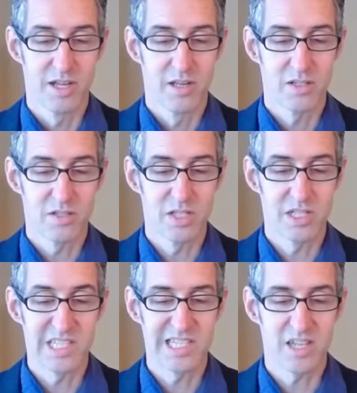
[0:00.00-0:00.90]
So this
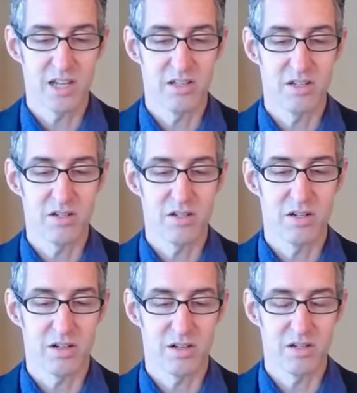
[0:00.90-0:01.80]
is tender
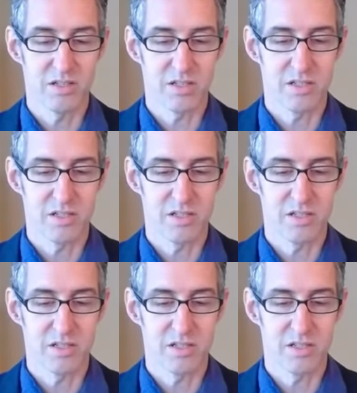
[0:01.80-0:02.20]
heart.